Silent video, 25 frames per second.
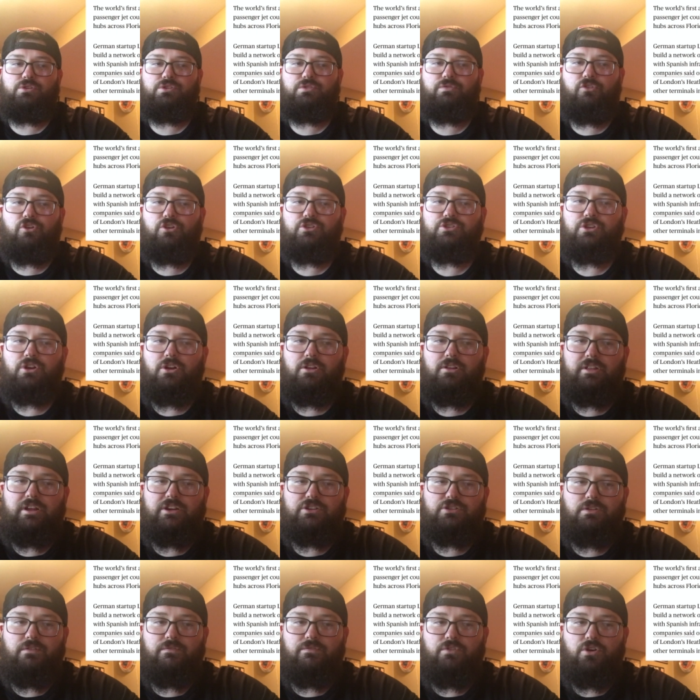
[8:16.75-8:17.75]
first
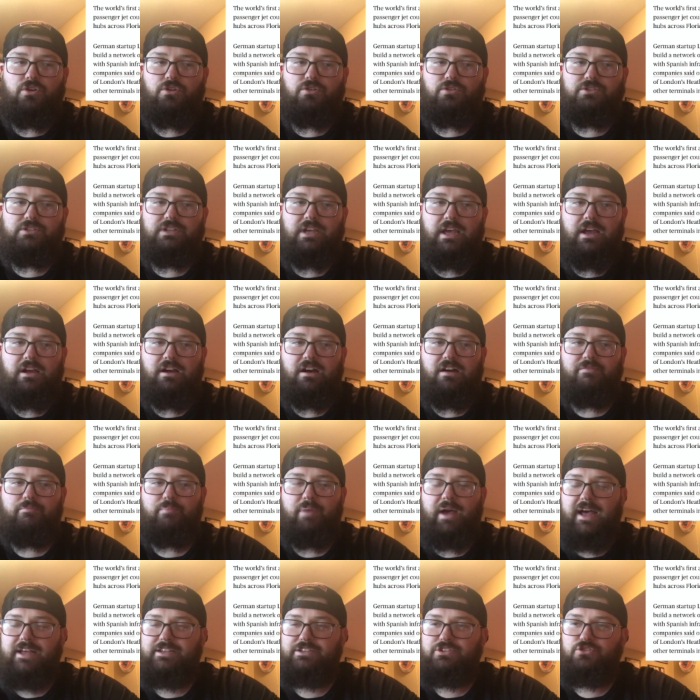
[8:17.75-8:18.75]
all-electric vertical takeoff
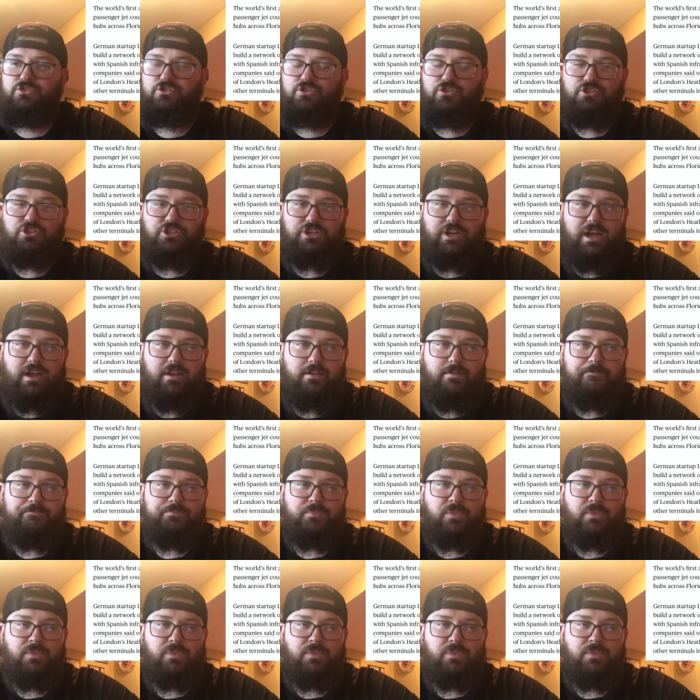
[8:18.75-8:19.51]
passenger jet